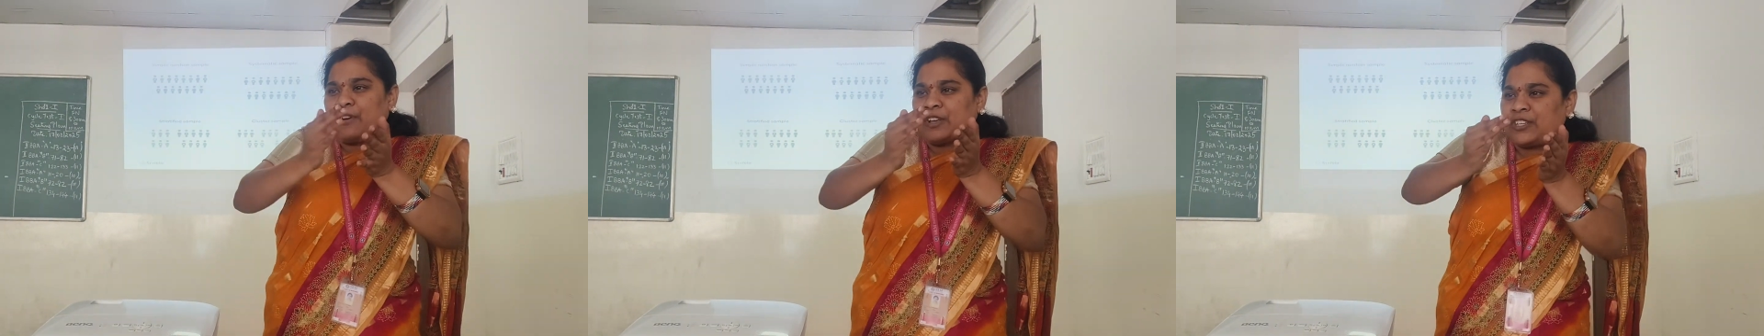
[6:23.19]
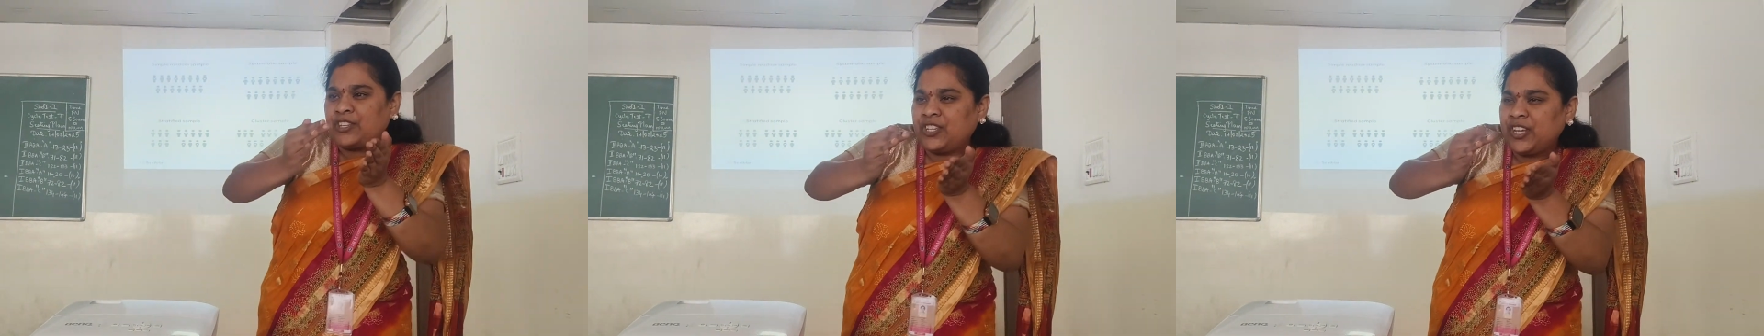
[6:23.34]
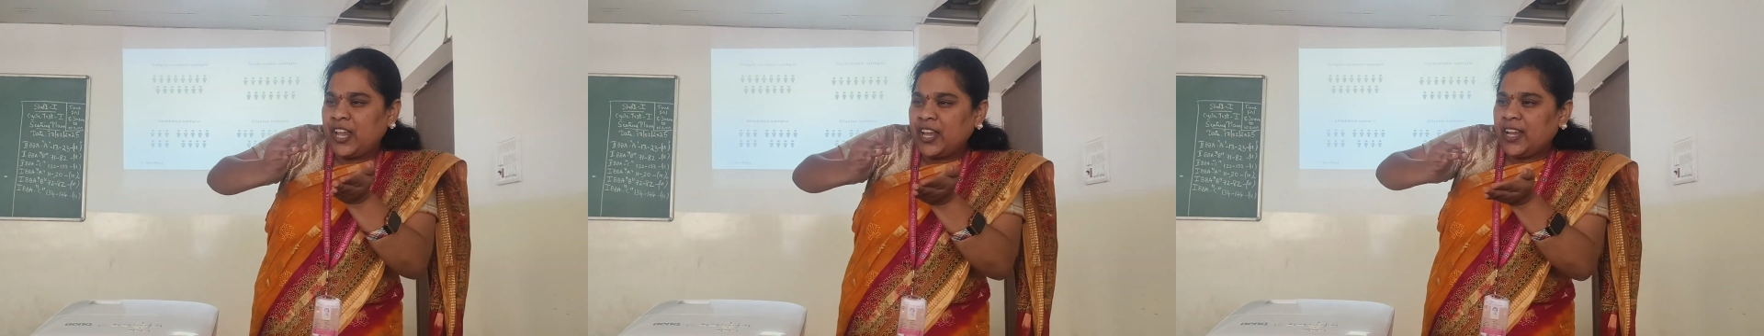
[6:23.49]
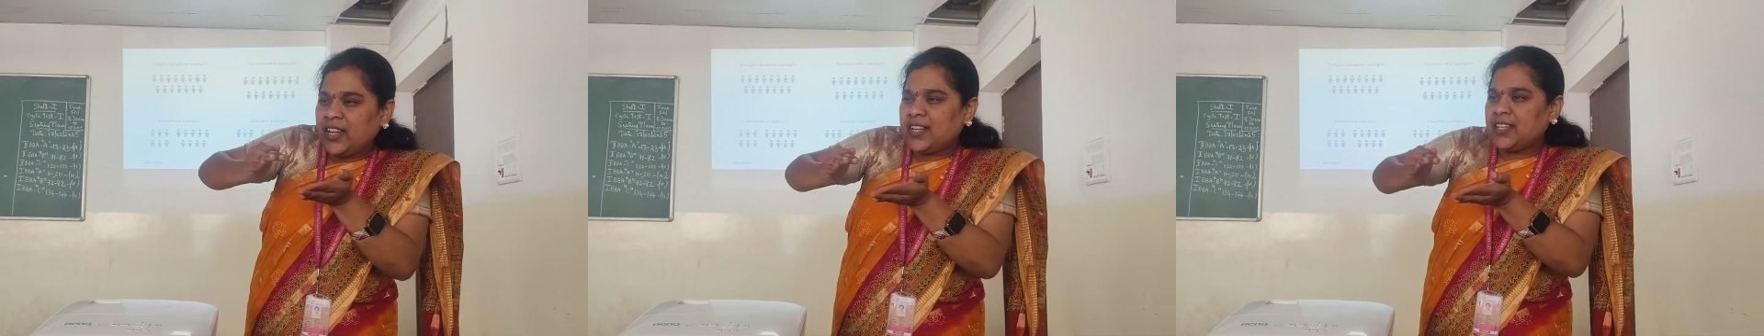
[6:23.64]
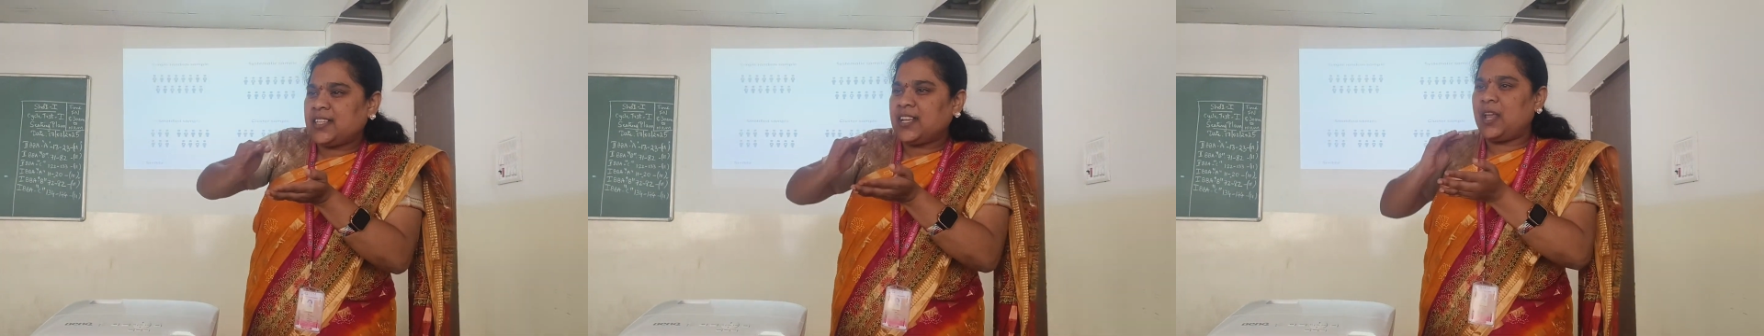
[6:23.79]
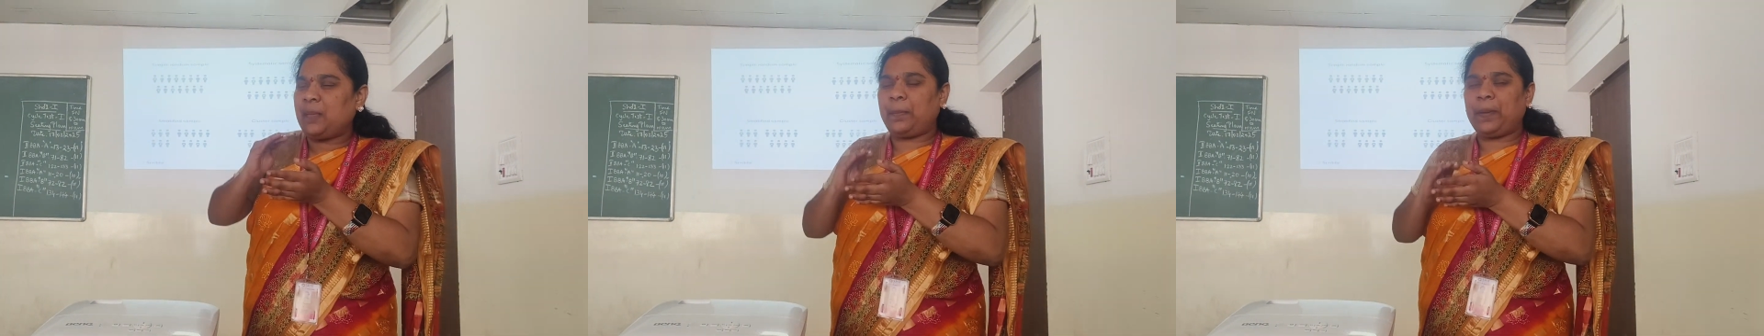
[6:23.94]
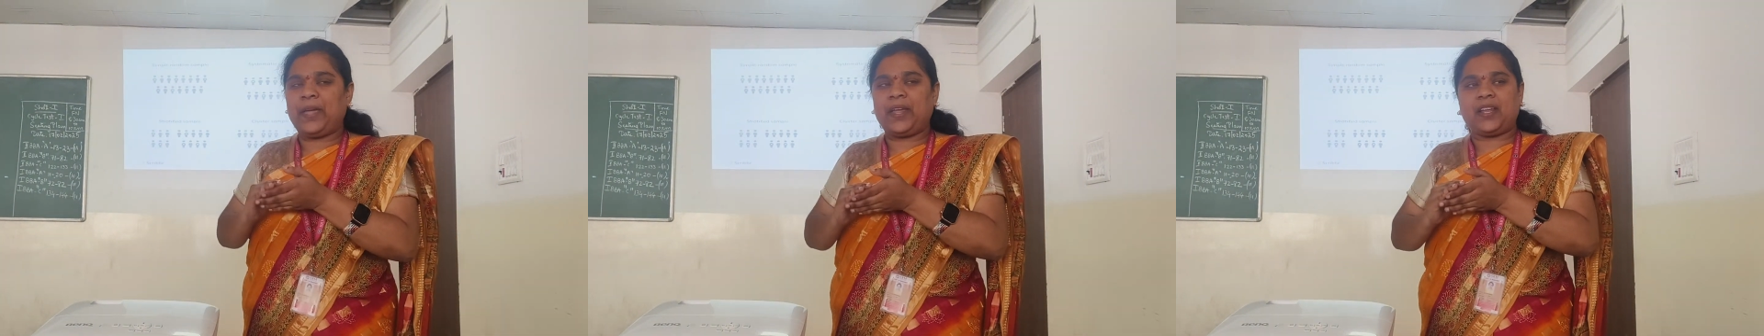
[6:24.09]
first year in the
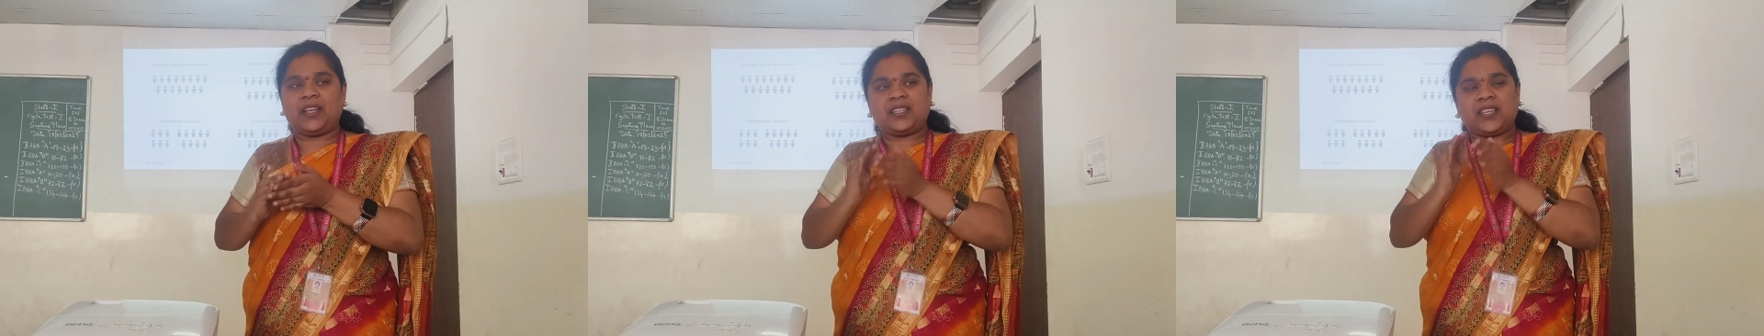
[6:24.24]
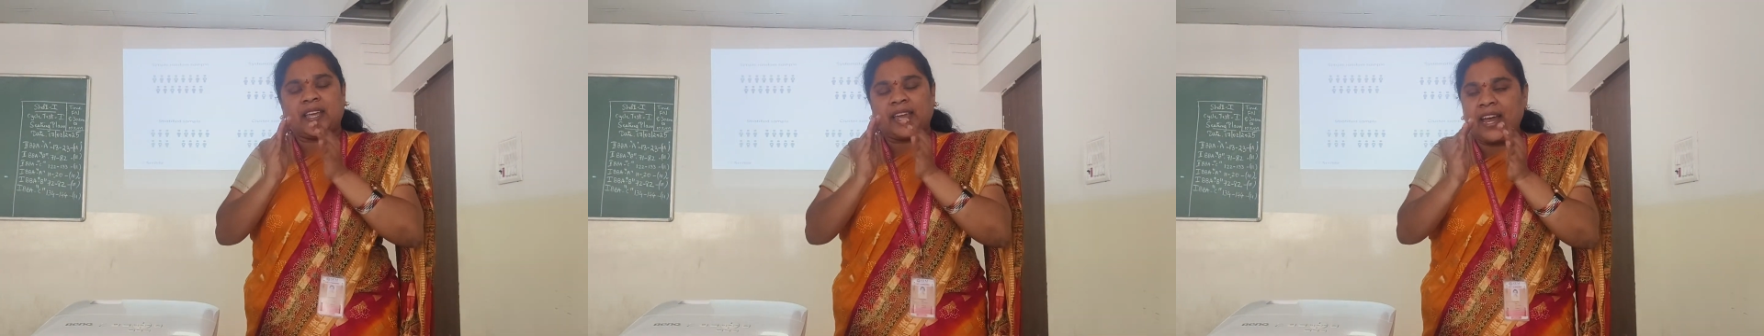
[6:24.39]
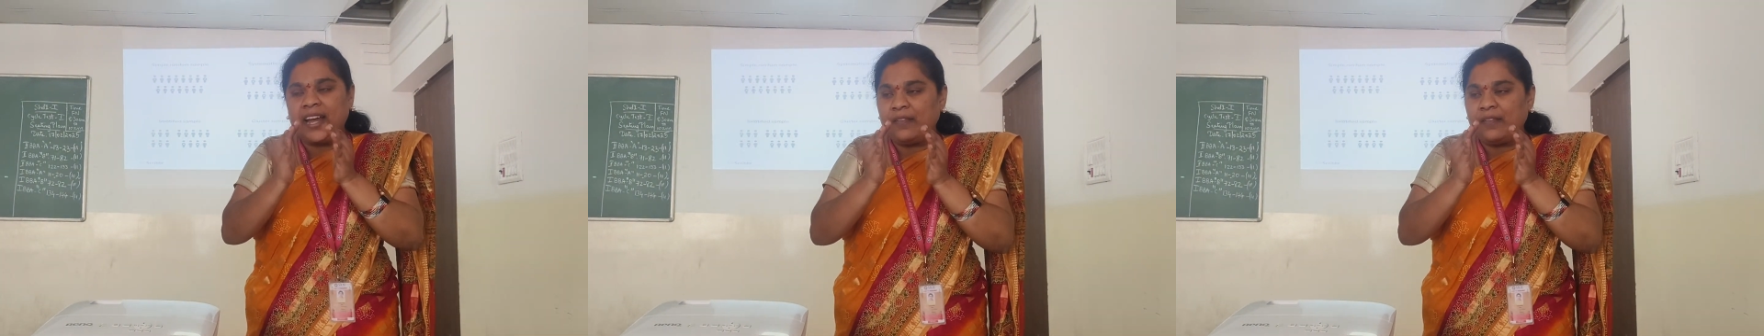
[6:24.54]
syllabus,